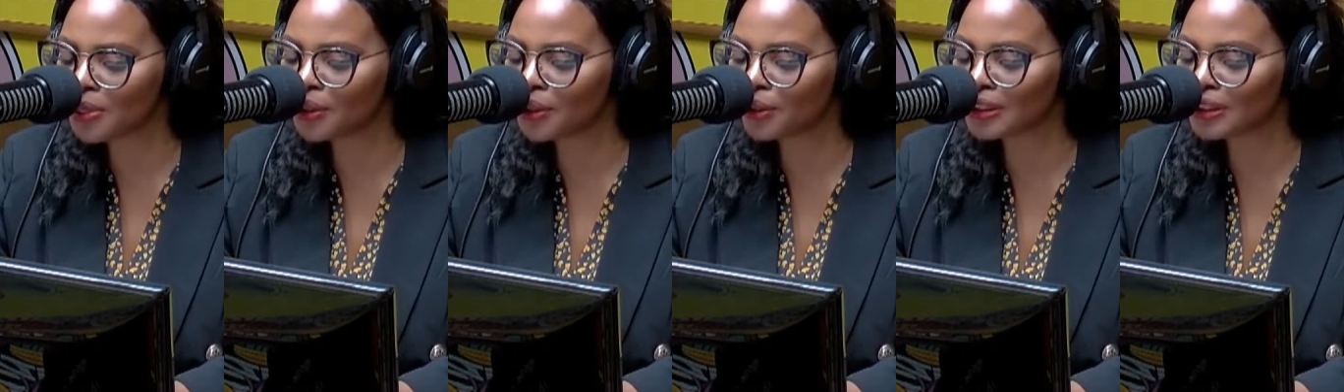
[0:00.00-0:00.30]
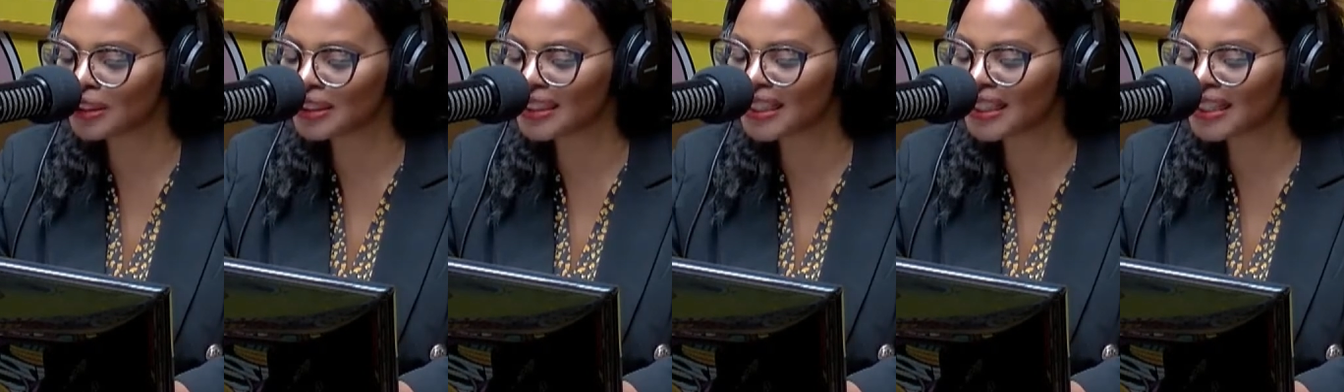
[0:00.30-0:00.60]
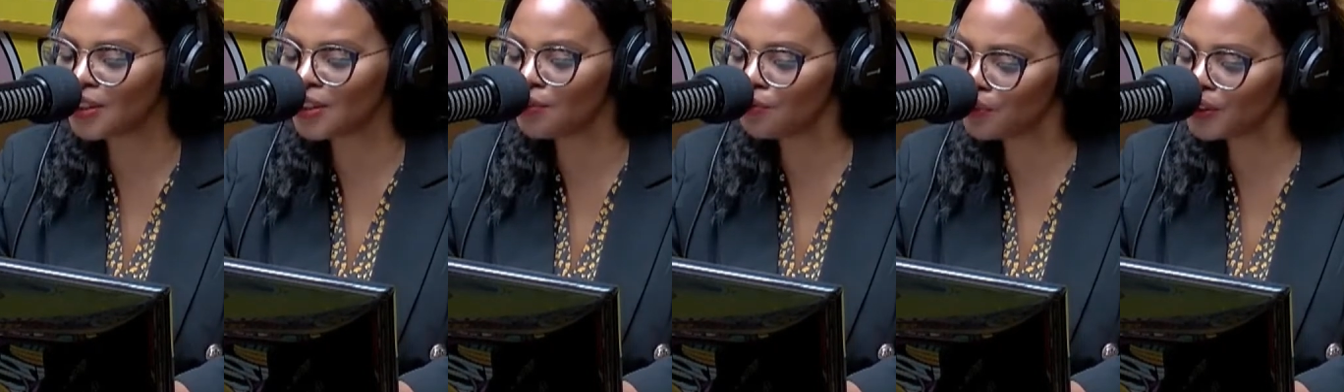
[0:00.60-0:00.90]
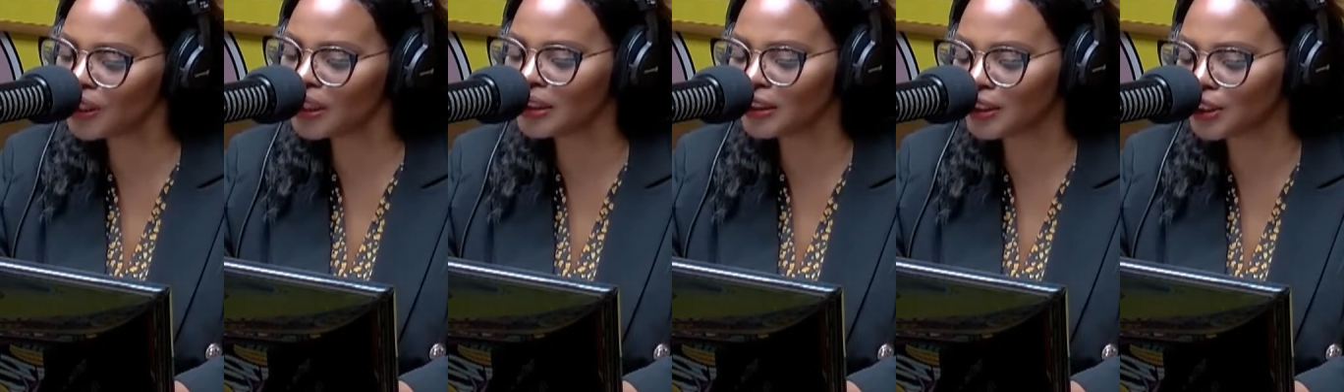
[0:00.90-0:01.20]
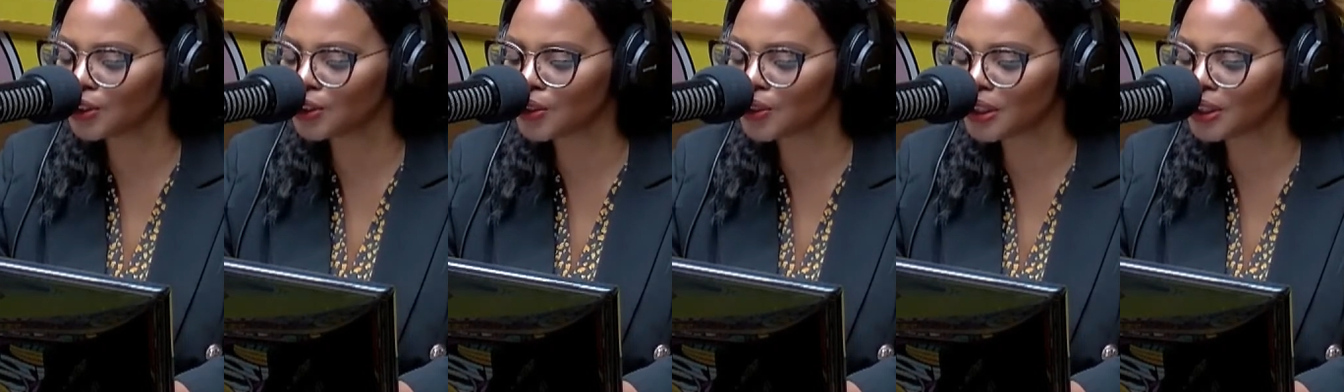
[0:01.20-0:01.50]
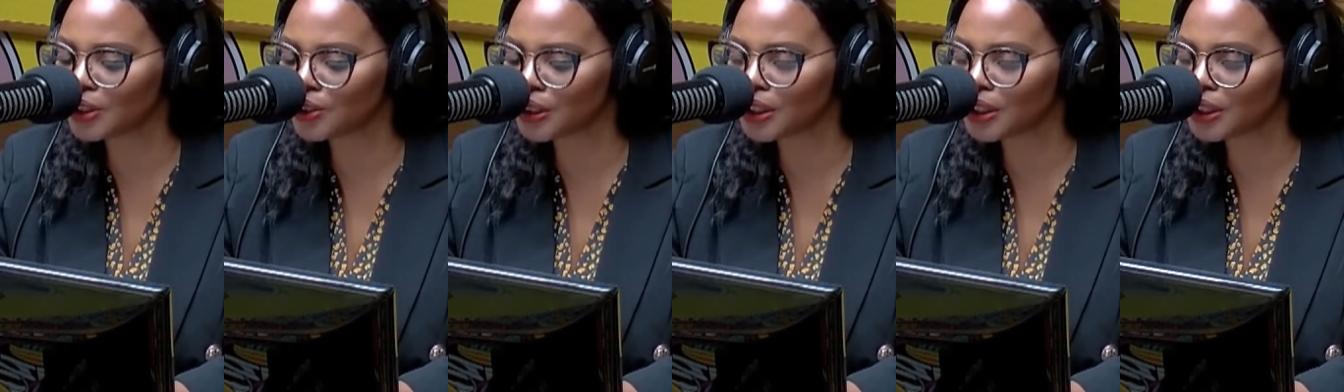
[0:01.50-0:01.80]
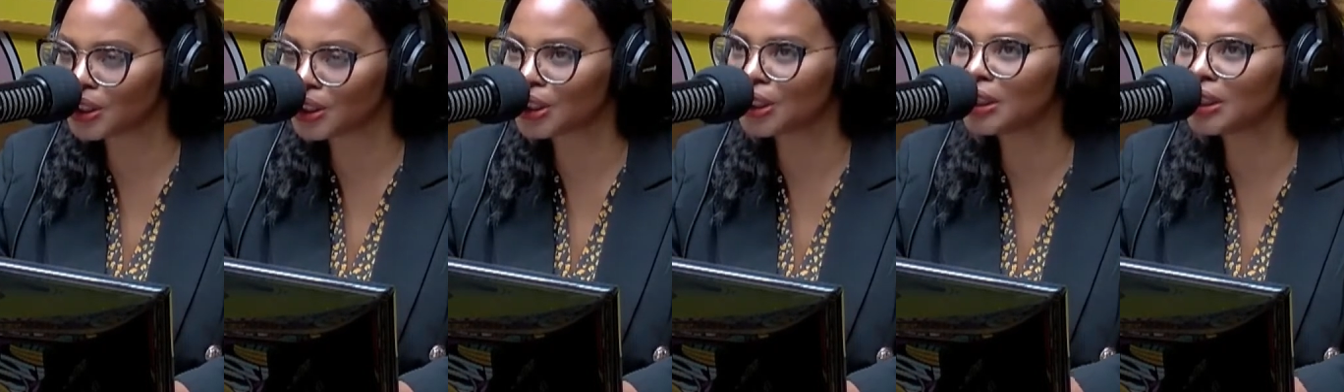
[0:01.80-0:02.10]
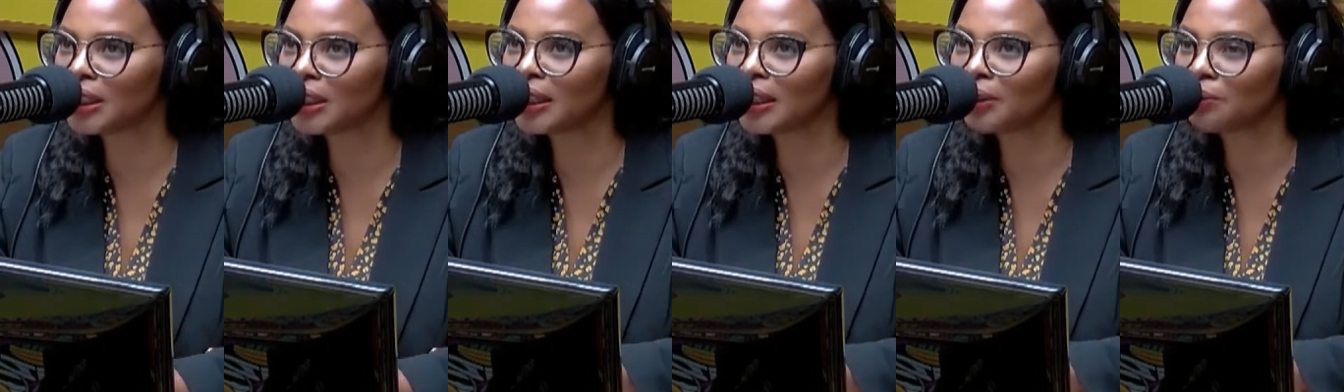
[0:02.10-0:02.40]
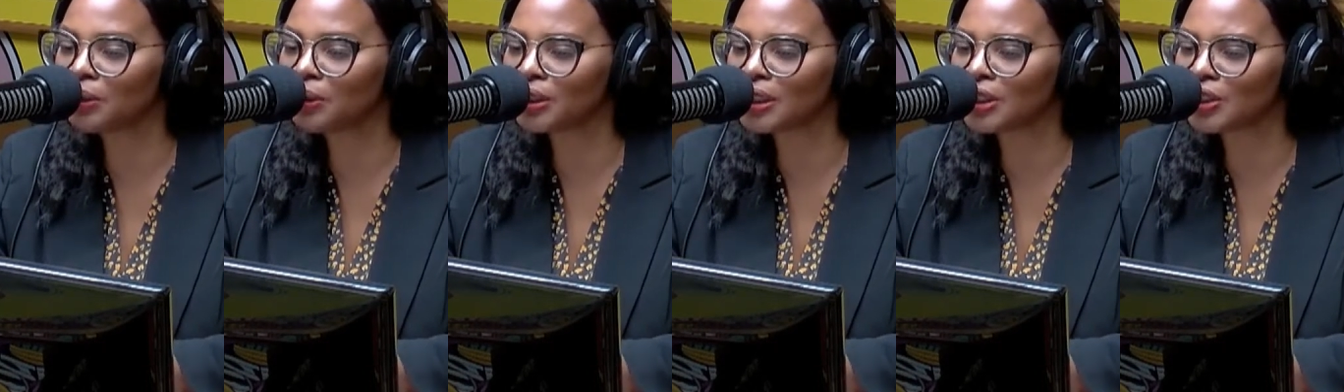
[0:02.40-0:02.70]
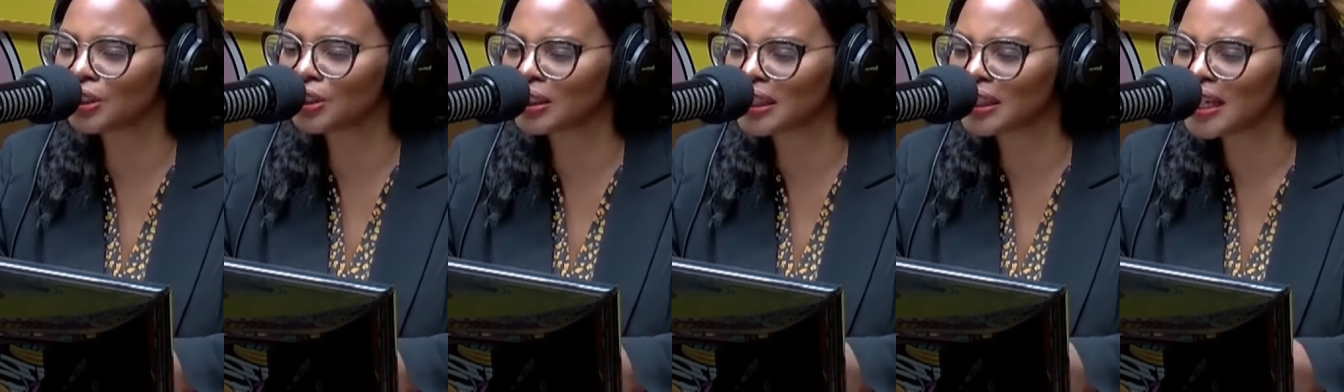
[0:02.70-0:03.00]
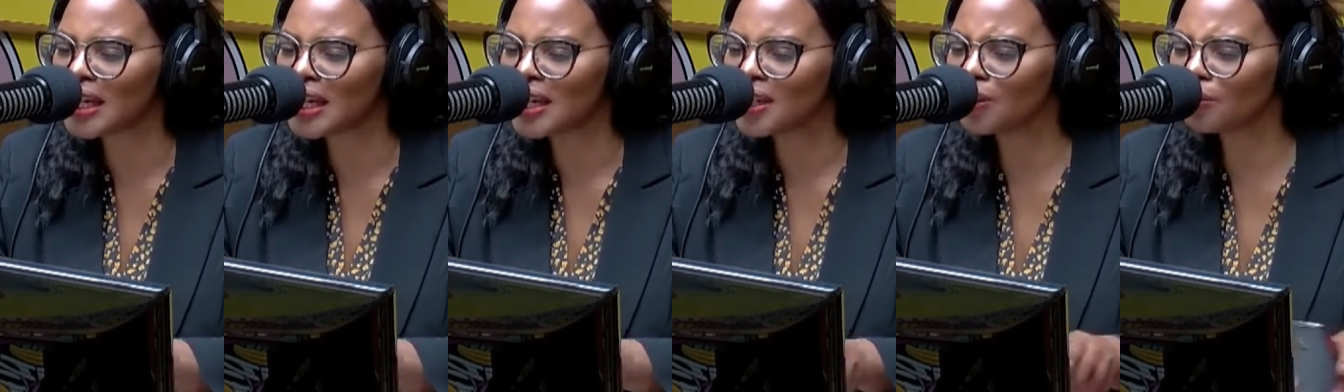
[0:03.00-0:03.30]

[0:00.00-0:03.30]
There's significance to this tradition, and I want to just,